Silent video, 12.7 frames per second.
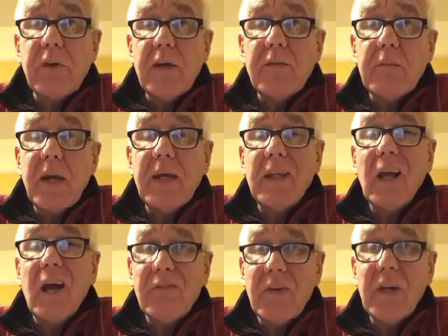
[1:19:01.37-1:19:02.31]
favour, mate.
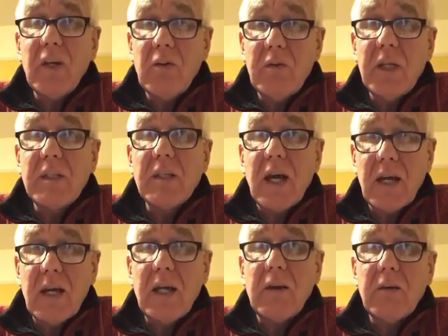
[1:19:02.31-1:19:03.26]
I think you need to go
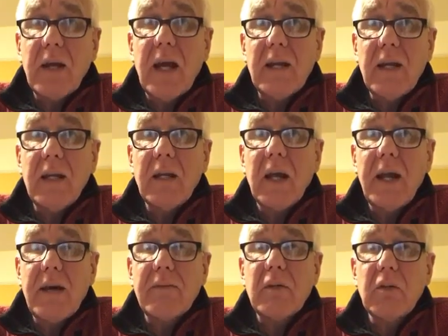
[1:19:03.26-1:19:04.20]
and click on that link
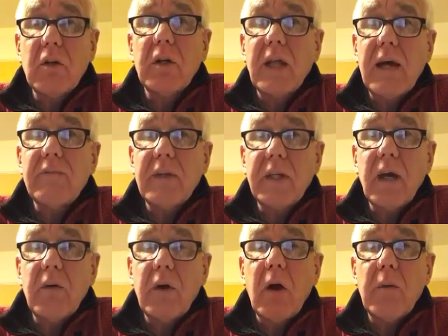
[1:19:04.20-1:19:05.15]
and have a look at that
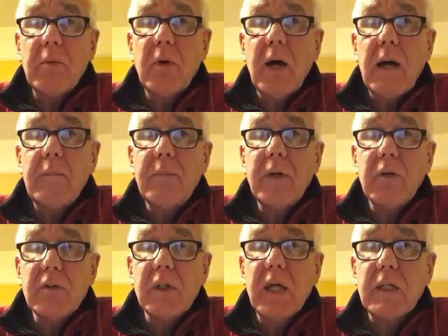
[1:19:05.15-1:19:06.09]
video that I put up,
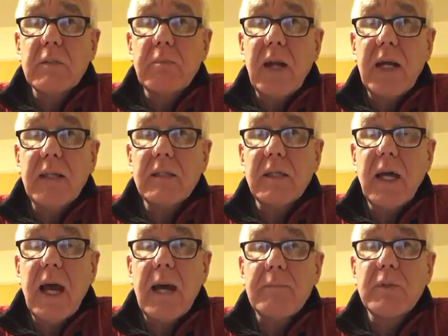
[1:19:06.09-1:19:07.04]
because it explains it
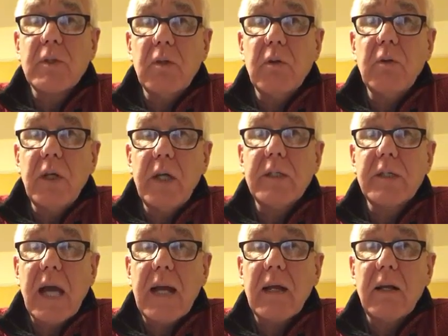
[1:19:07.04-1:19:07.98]
absolutely
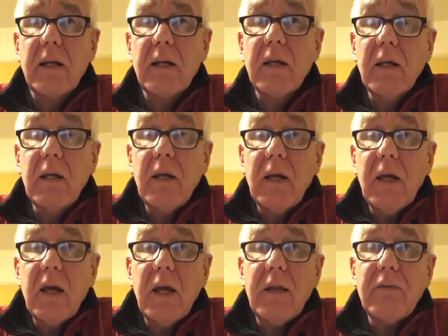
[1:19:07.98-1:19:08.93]
exactly.
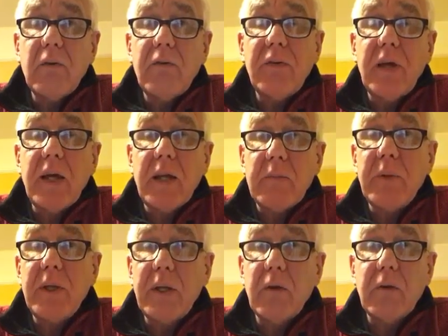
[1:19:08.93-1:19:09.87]
And if you're thinking of
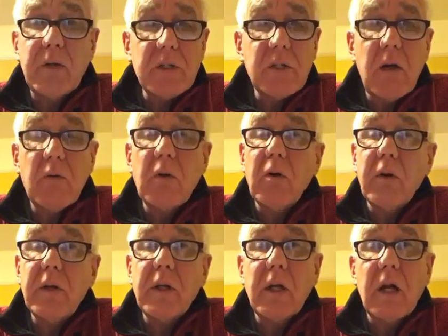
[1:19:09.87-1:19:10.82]
bidding on this gold
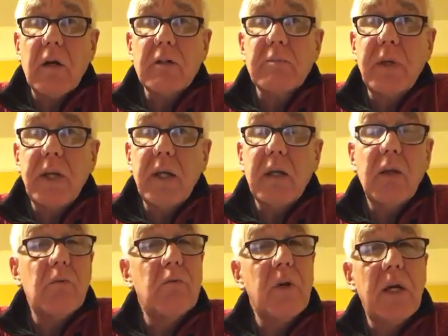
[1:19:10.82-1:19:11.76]
coin at the last minute,
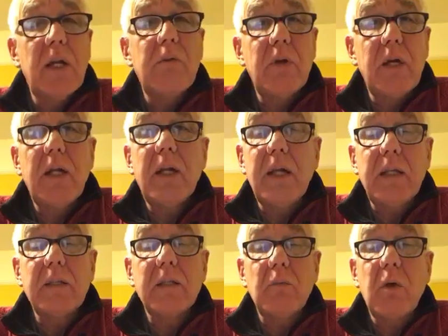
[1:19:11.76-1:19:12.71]
you really, really
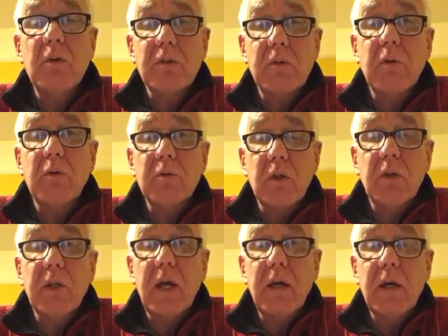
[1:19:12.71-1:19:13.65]
need to watch the rules
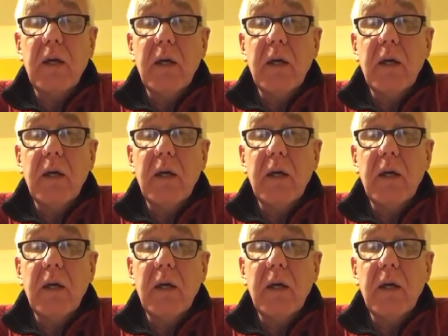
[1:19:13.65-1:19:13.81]
on that.